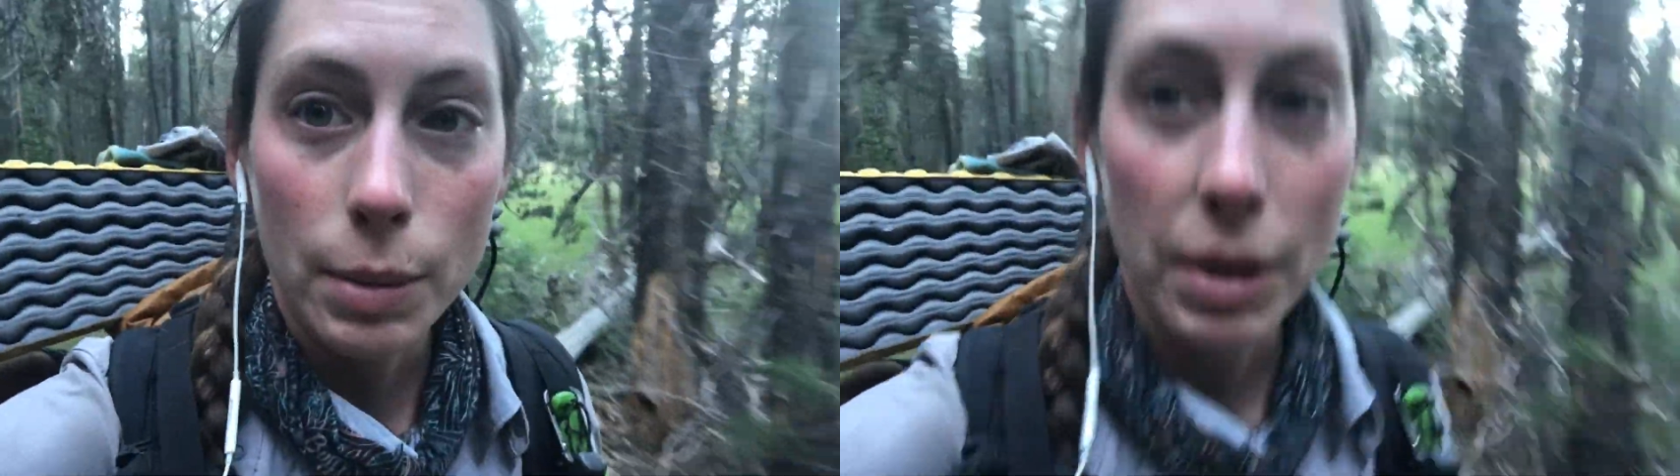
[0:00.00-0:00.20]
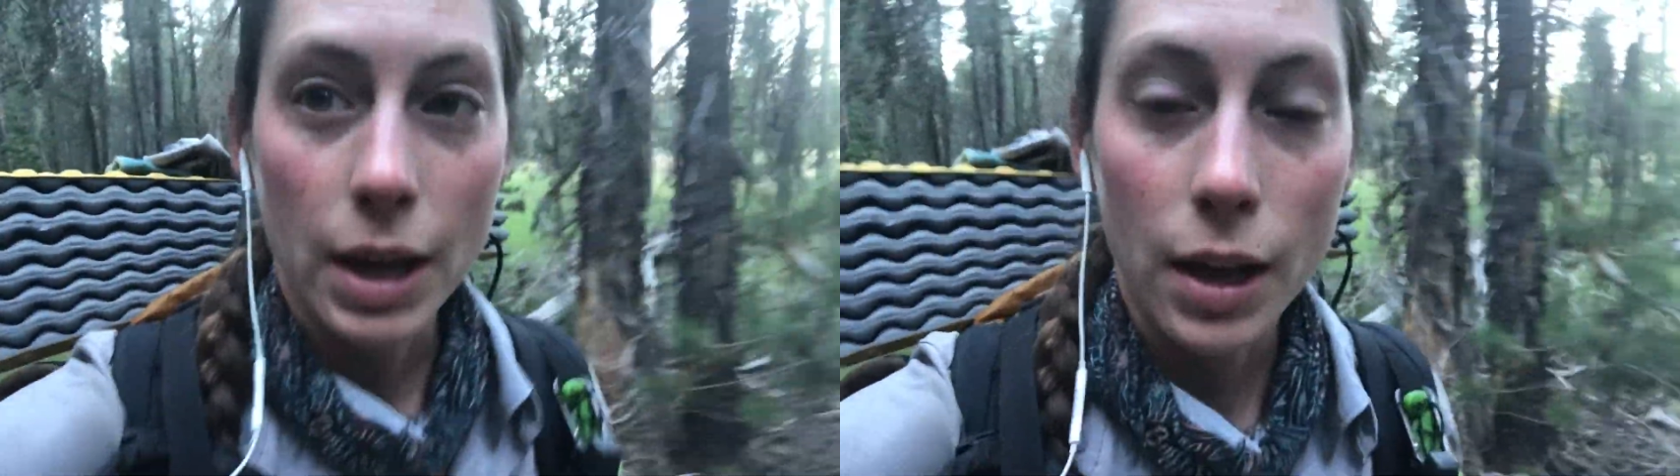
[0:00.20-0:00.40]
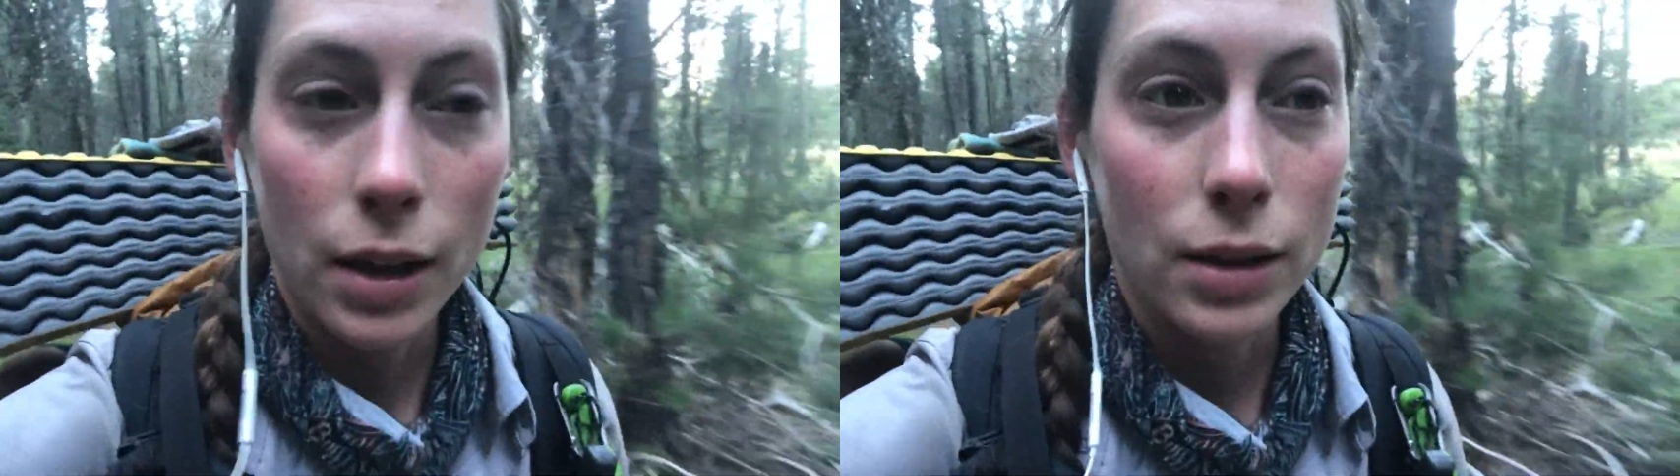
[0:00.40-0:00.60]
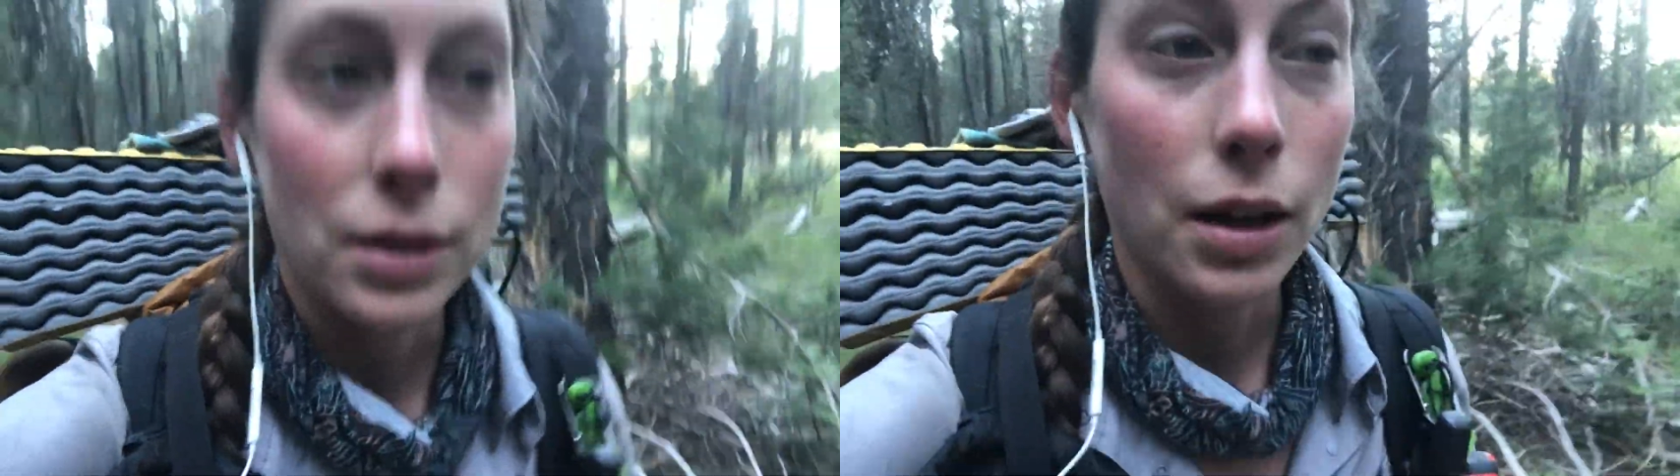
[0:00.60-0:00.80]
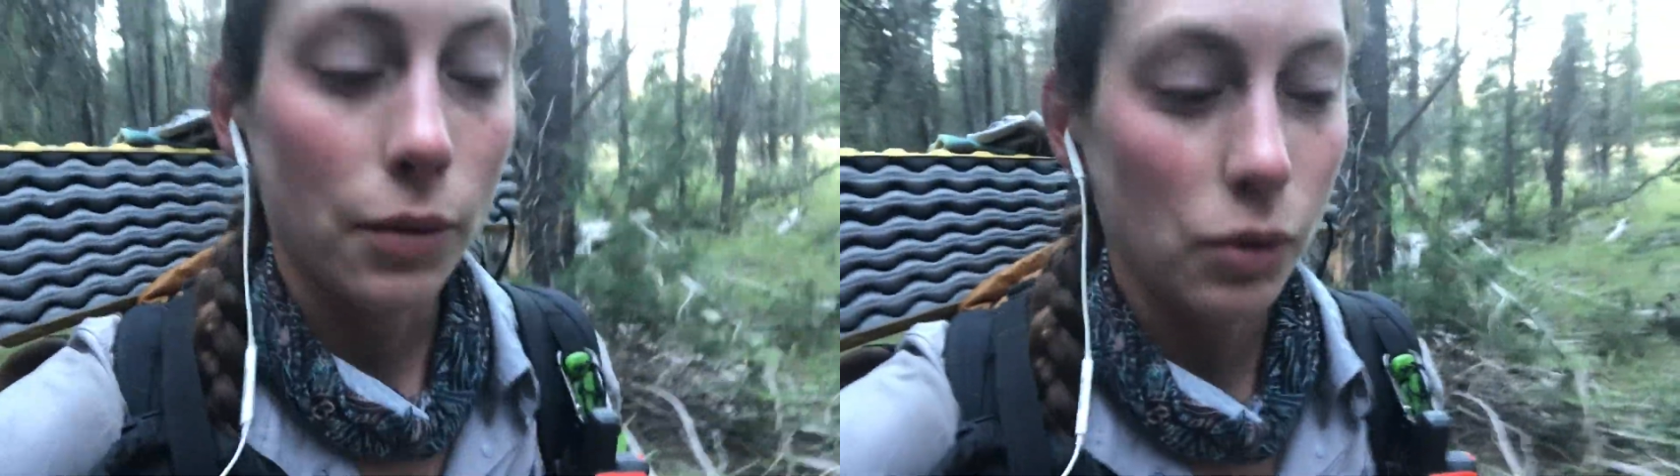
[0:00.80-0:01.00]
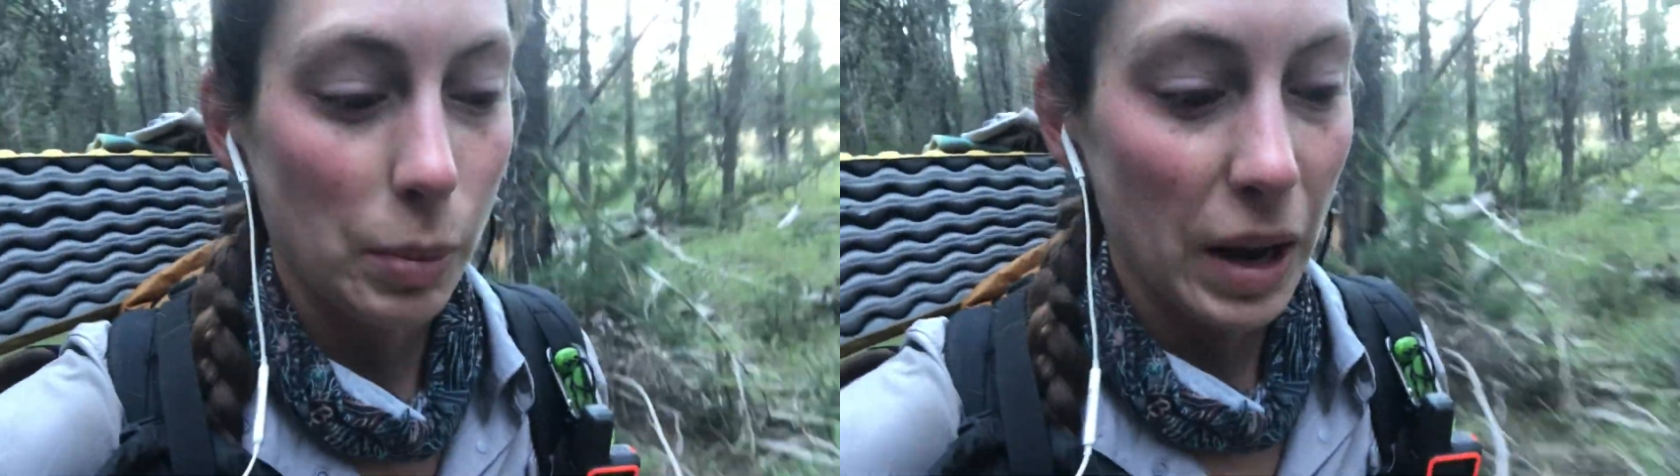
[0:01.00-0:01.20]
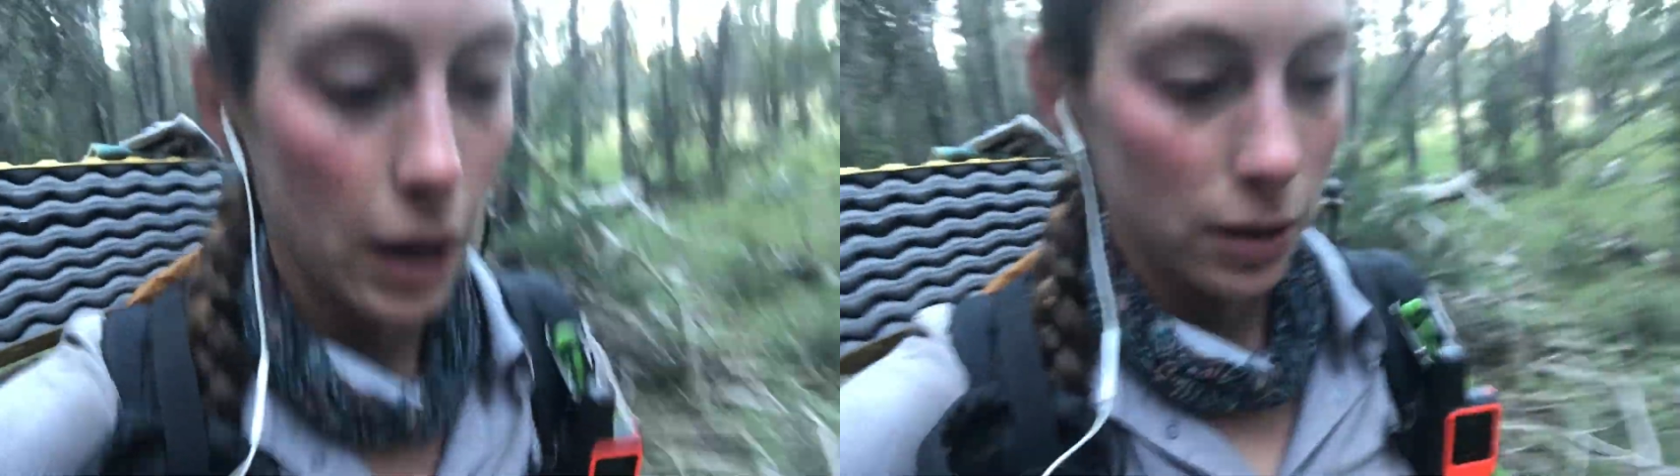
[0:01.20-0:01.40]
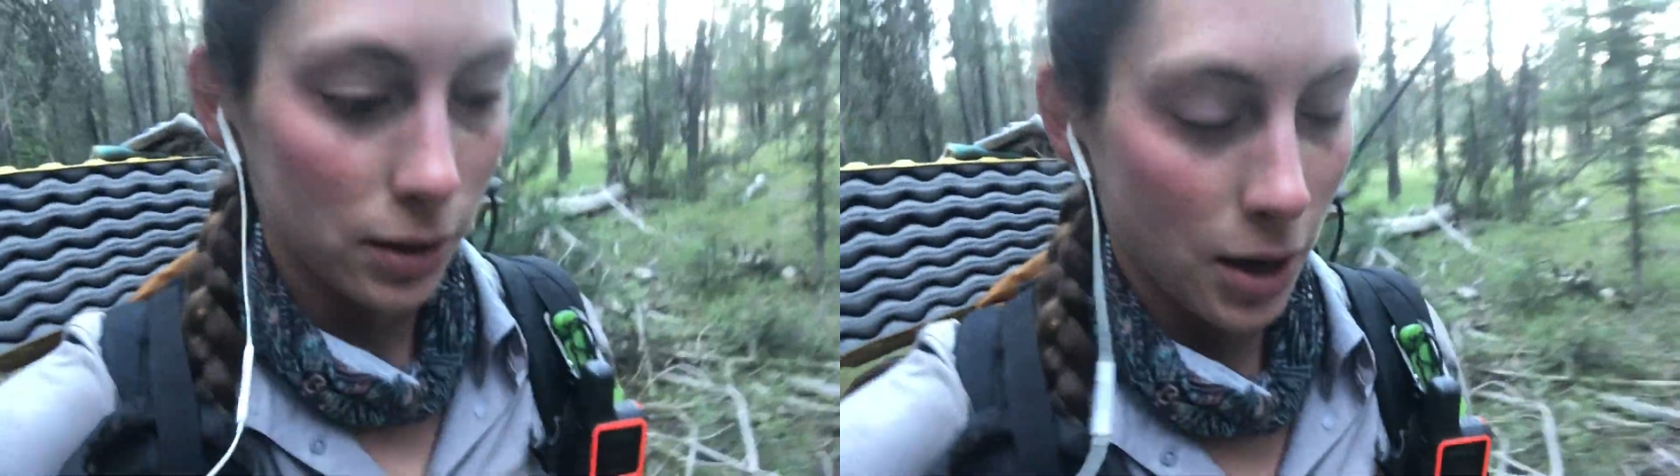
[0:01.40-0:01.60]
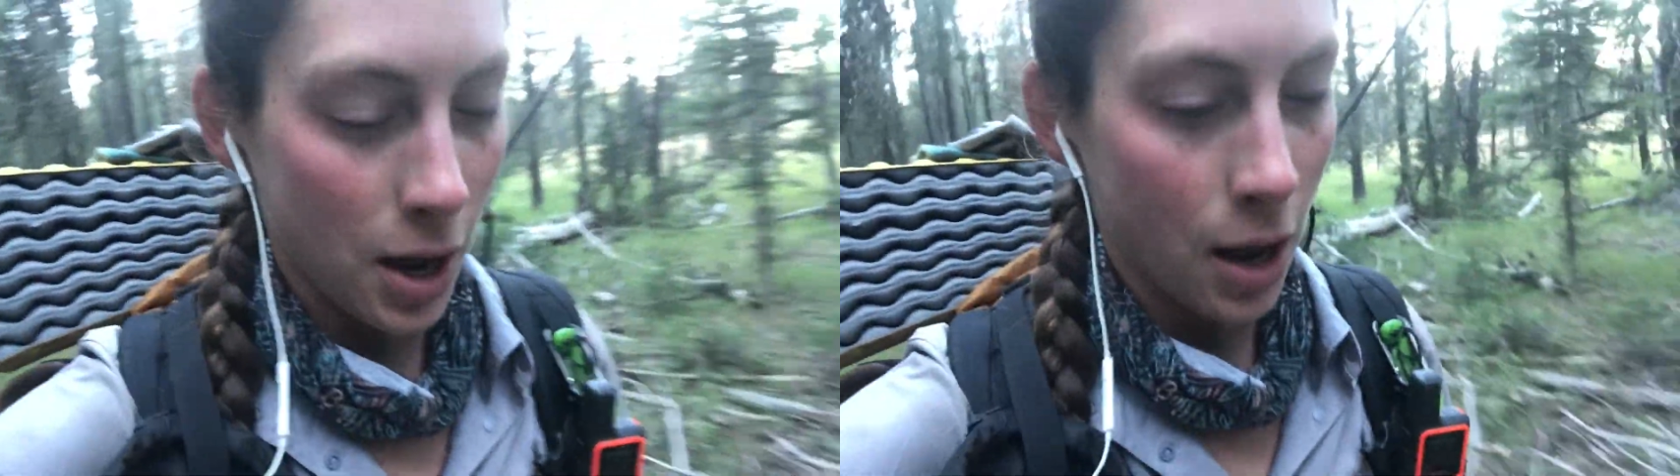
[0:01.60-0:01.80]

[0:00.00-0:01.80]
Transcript: because of the bears.